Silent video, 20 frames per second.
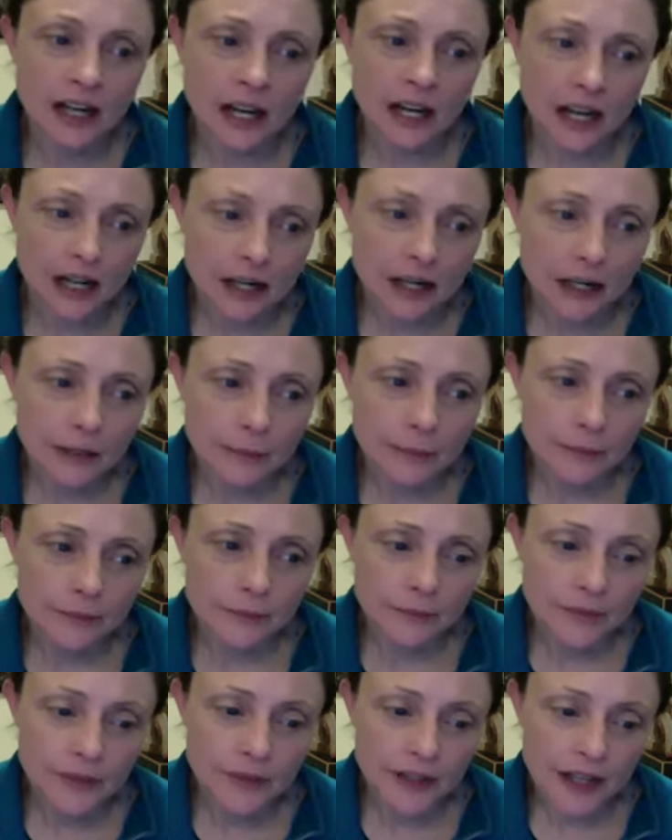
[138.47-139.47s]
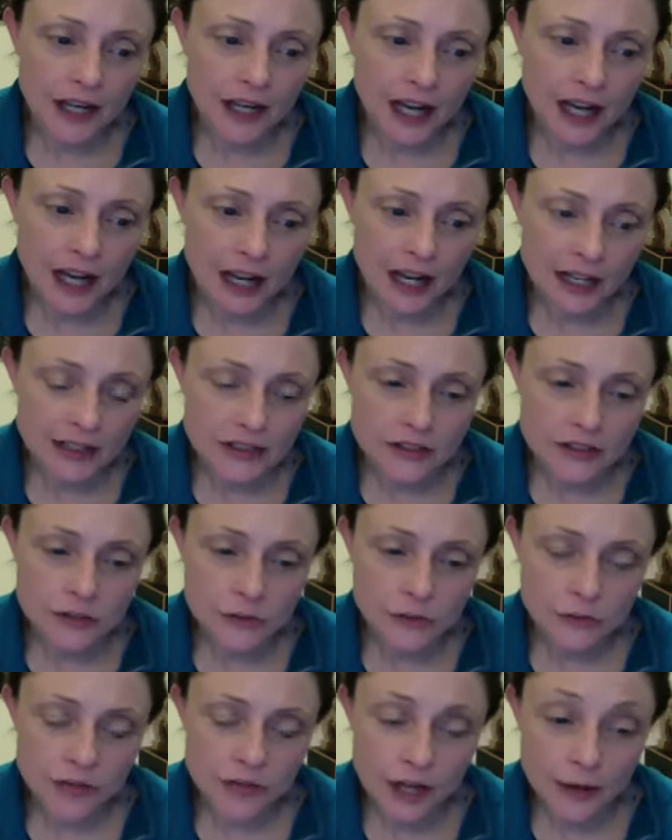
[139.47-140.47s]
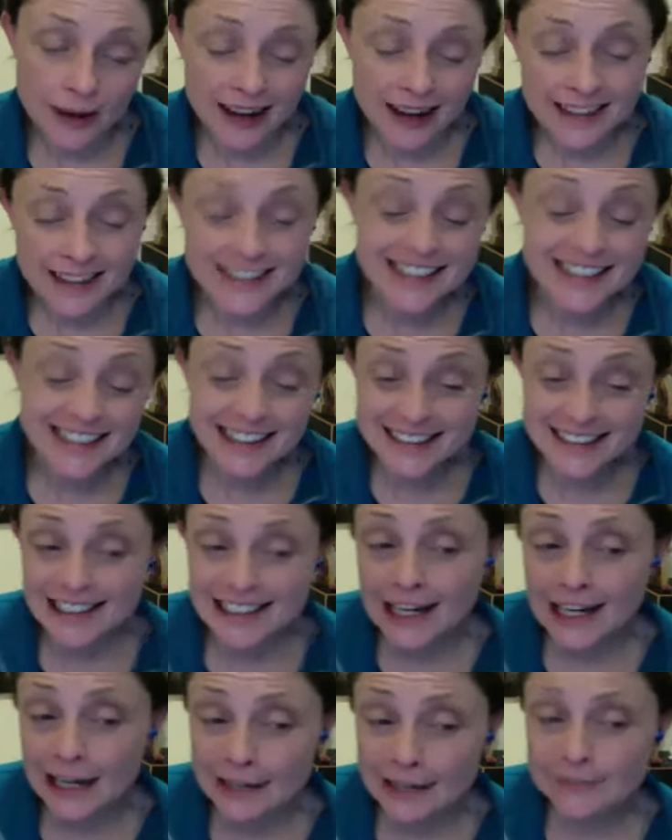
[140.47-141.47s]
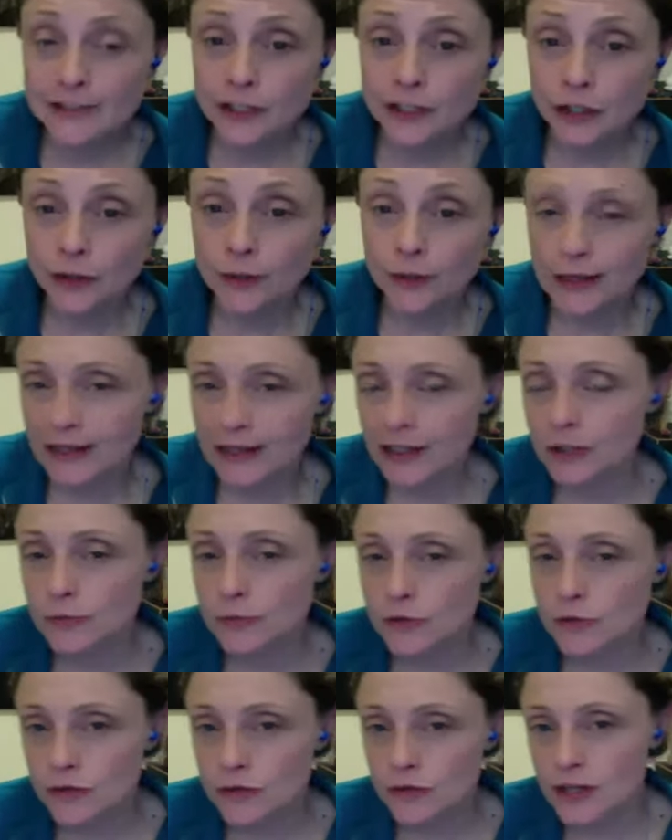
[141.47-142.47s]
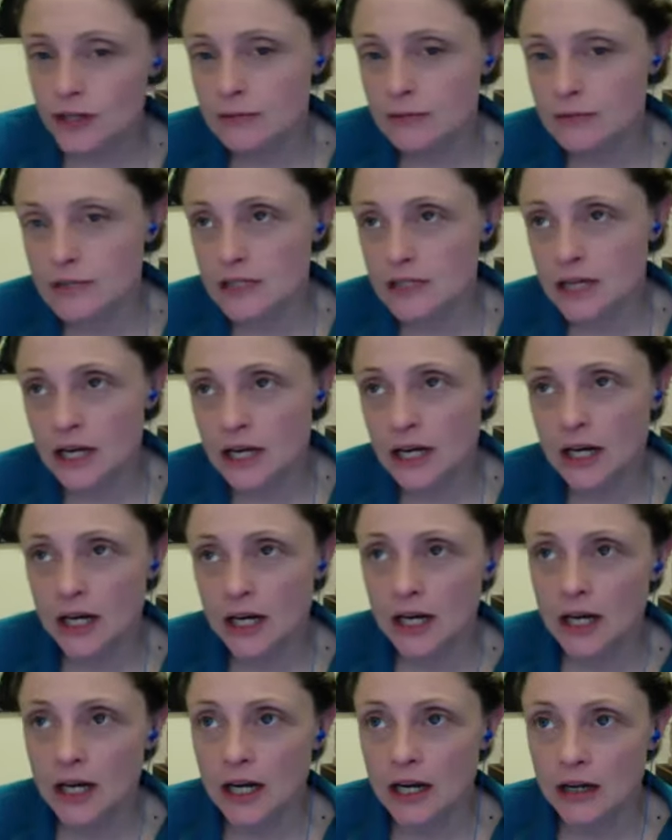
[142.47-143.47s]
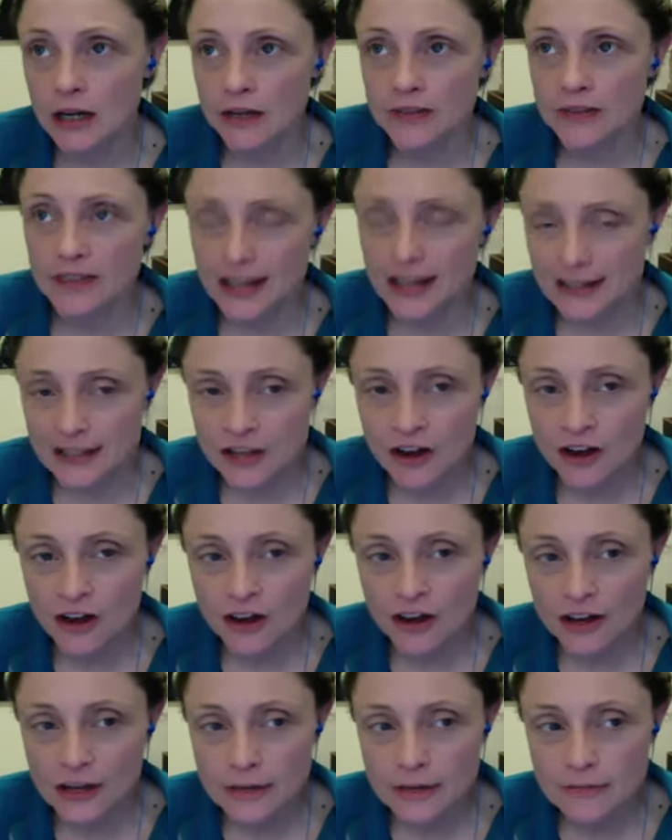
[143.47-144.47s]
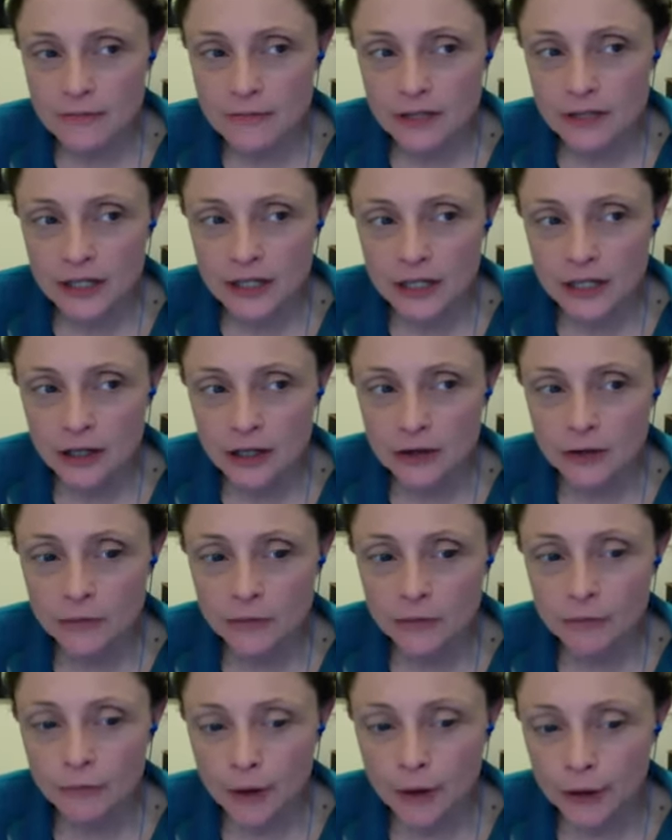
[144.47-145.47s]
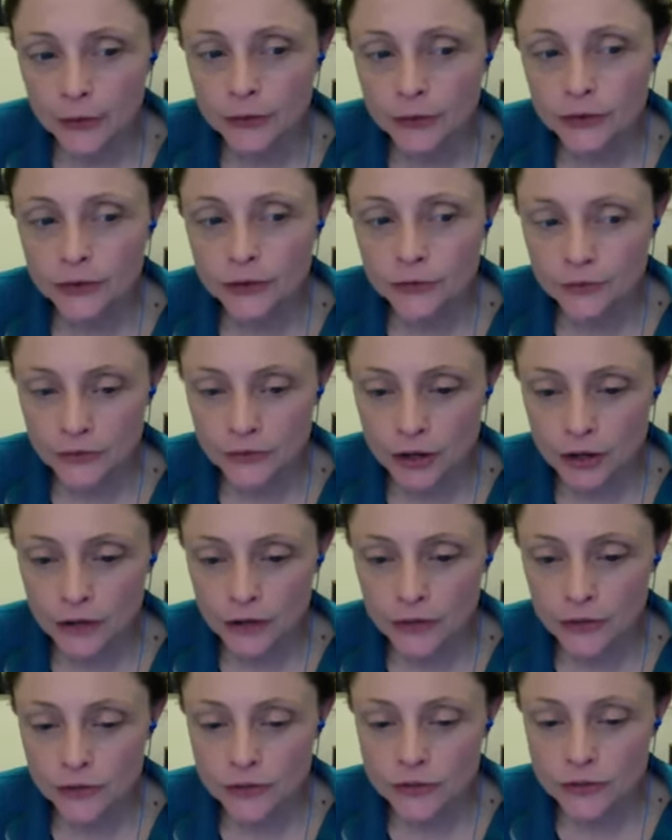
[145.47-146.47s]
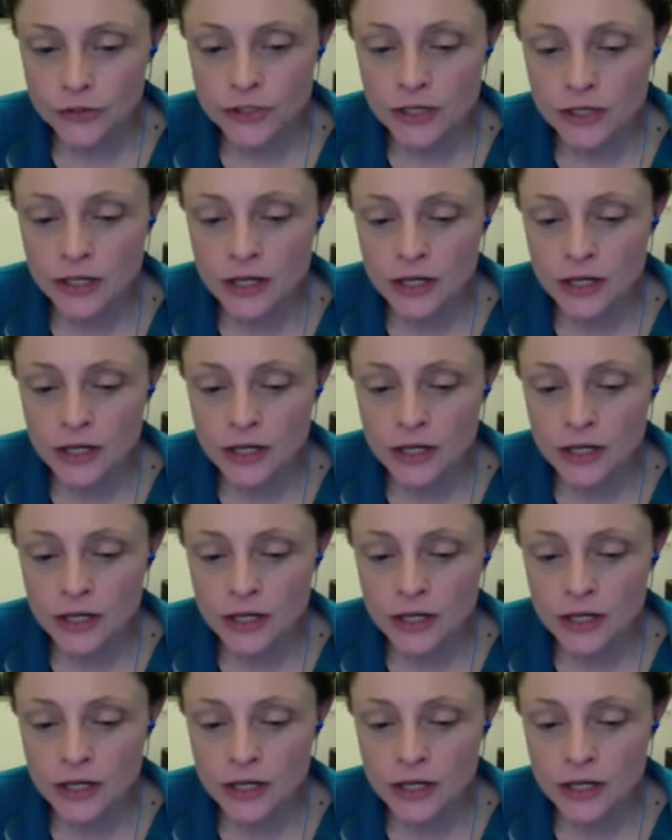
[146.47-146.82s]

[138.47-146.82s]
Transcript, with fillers: Um, and although actually I did have two income streams at that time, both of those